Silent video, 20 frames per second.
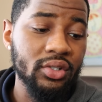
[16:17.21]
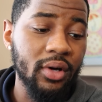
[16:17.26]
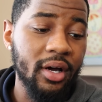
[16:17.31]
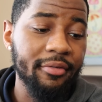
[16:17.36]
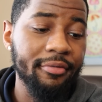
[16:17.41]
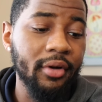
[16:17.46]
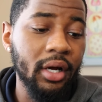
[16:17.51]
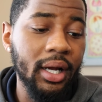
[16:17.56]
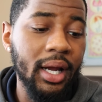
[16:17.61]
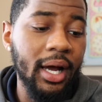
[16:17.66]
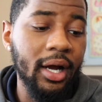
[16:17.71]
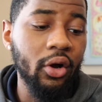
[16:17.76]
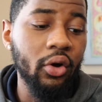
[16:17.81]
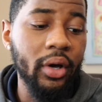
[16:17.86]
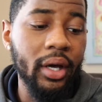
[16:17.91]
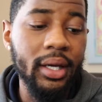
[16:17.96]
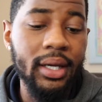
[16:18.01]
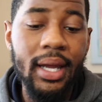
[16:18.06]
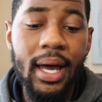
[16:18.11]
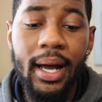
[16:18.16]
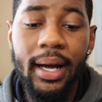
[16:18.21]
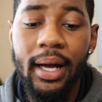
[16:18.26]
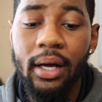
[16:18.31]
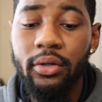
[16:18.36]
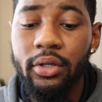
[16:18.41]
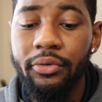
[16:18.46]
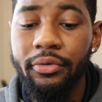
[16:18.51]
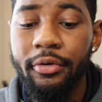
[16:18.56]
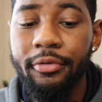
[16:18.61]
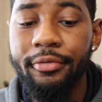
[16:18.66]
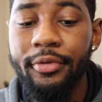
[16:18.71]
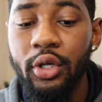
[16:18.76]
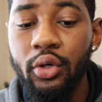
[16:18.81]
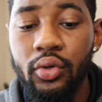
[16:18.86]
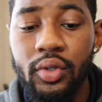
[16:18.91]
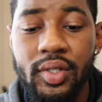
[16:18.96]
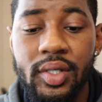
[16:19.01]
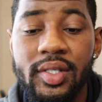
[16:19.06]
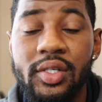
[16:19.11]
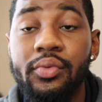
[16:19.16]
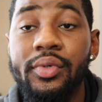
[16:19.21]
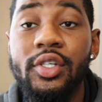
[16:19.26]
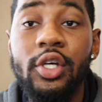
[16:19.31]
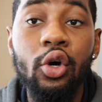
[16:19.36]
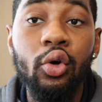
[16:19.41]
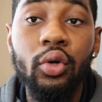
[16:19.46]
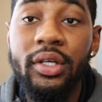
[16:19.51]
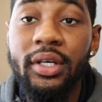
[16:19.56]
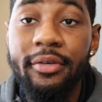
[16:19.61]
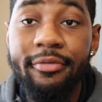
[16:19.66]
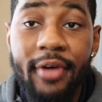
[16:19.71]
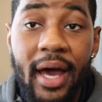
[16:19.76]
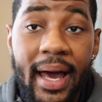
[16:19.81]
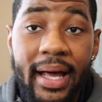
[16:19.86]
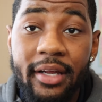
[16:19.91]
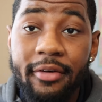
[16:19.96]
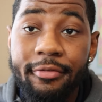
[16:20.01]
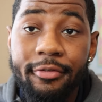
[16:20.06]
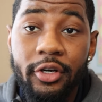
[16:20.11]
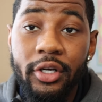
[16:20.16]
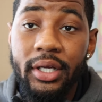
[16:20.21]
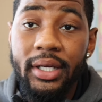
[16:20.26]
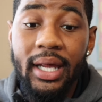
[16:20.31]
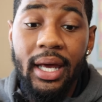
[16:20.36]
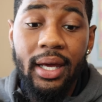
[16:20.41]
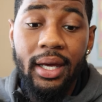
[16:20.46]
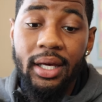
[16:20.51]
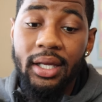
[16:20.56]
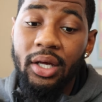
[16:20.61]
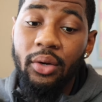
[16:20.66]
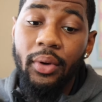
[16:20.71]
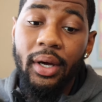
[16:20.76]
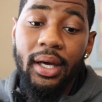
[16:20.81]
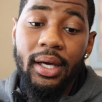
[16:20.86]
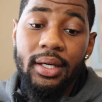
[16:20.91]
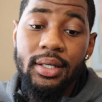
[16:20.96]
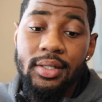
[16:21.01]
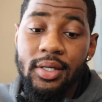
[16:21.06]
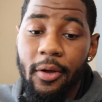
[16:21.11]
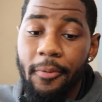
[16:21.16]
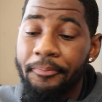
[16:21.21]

so I figured I'd go ahead and knock out the review since it was only a dollar for the day anyways.